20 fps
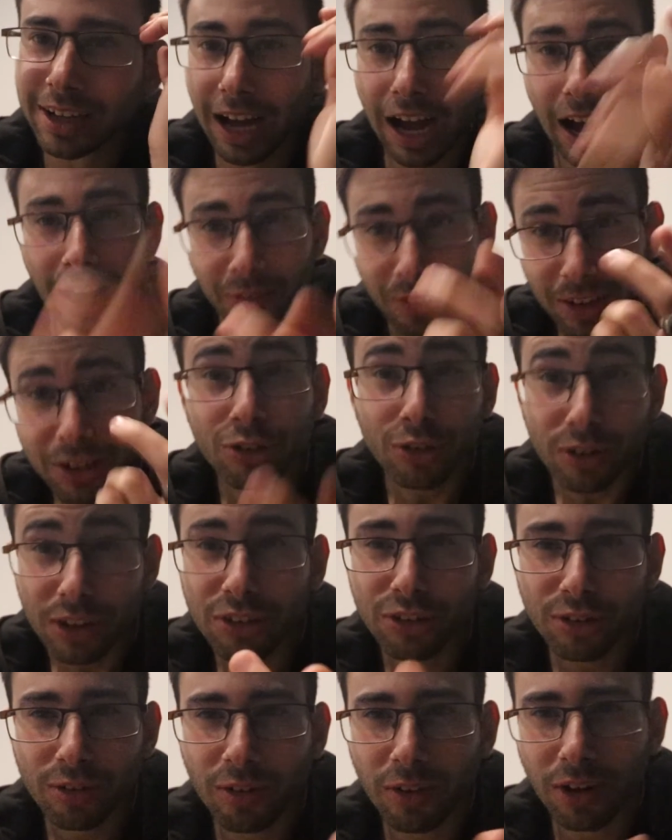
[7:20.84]
I'm
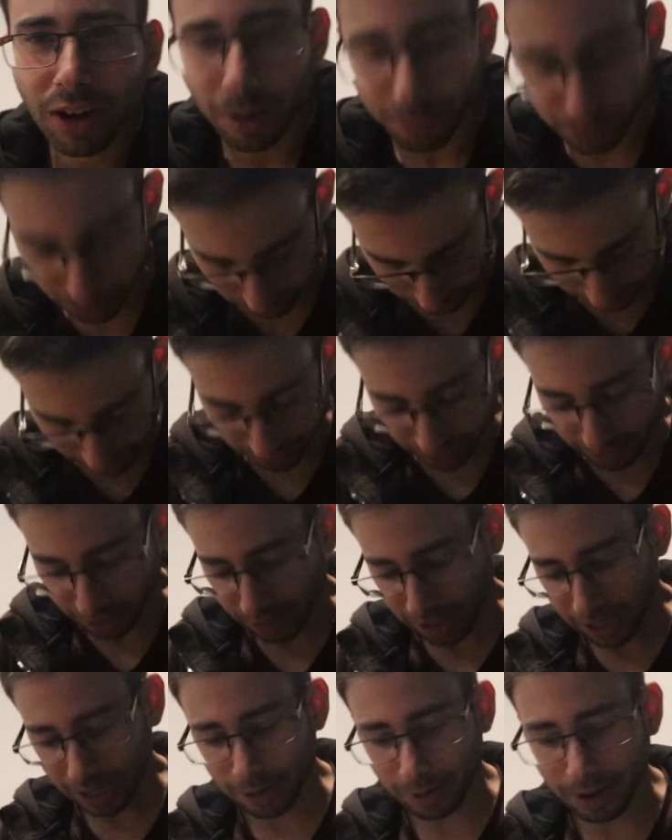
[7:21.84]
literally screwing up the scene.
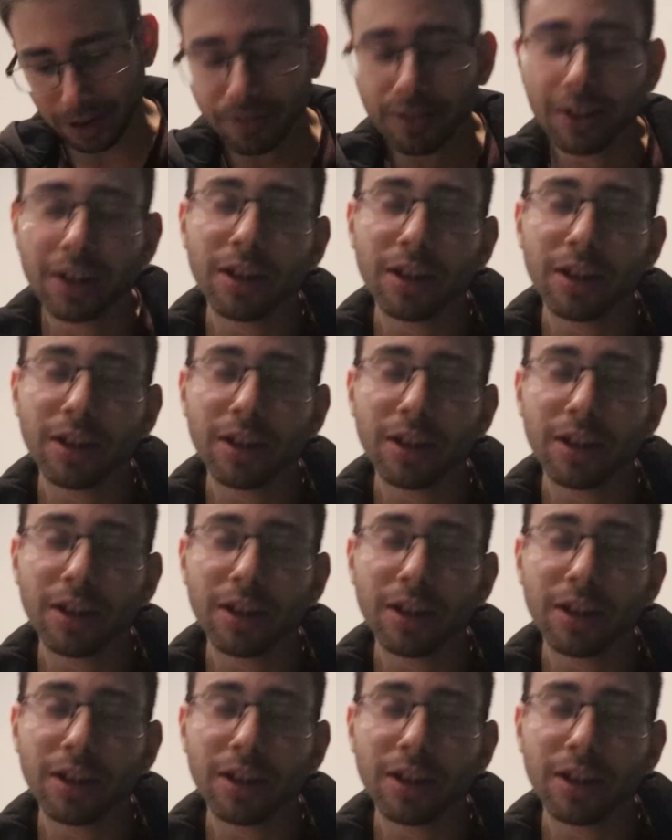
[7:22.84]
Anyway.